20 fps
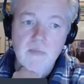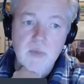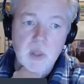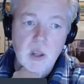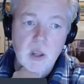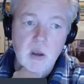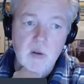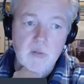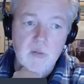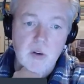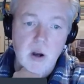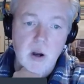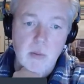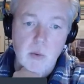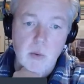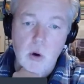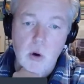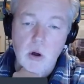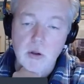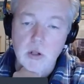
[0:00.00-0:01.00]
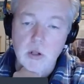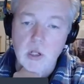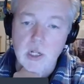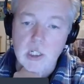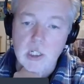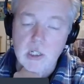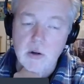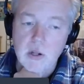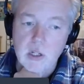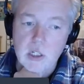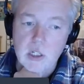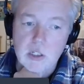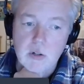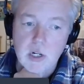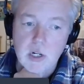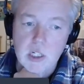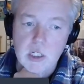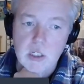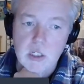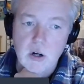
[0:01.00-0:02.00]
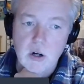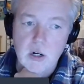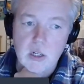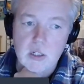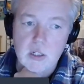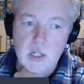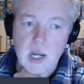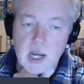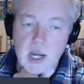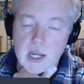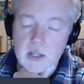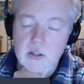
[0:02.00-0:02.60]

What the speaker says: from all the Legendary Illustrations artist guys.